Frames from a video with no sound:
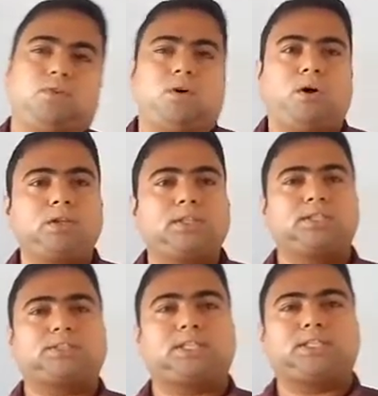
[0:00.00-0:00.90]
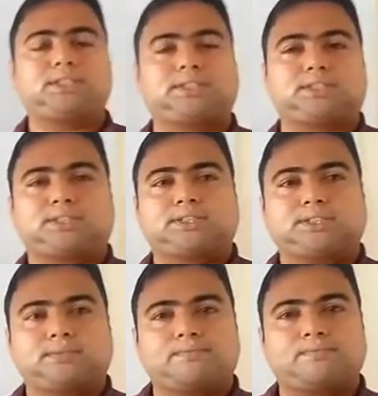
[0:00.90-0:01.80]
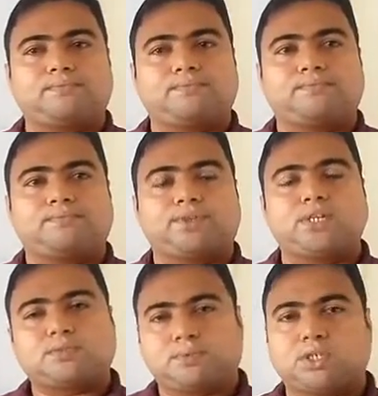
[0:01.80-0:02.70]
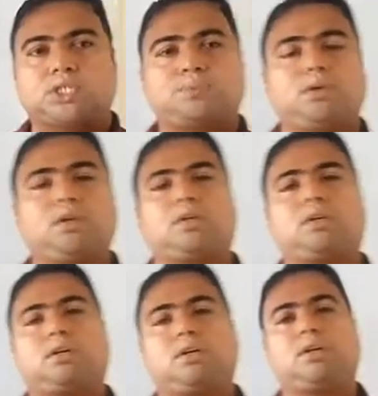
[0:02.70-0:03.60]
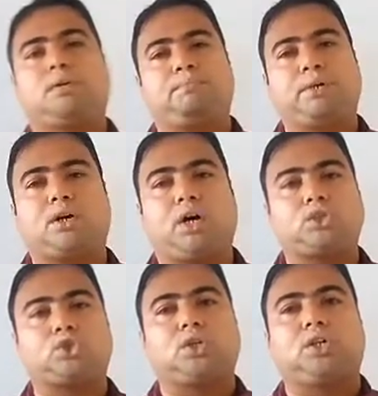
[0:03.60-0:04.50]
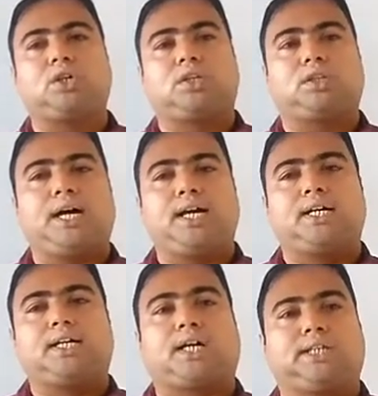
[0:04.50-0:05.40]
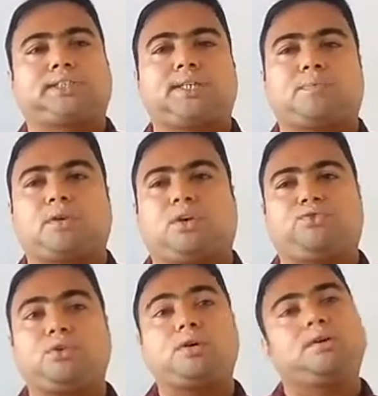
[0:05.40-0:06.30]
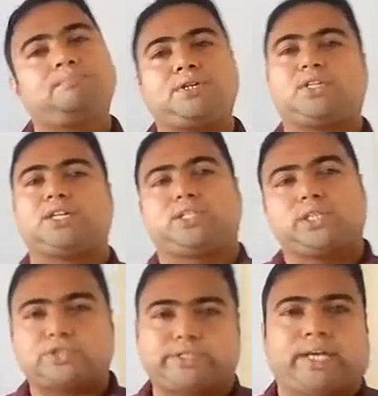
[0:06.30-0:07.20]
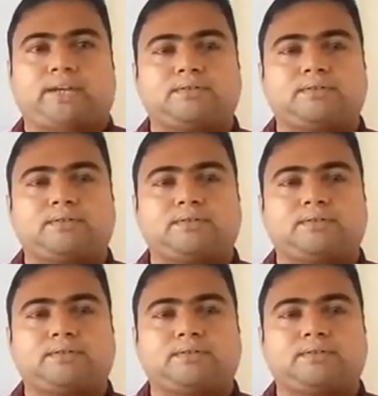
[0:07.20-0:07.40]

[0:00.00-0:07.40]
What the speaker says: All these things is possible because the concept of business is there.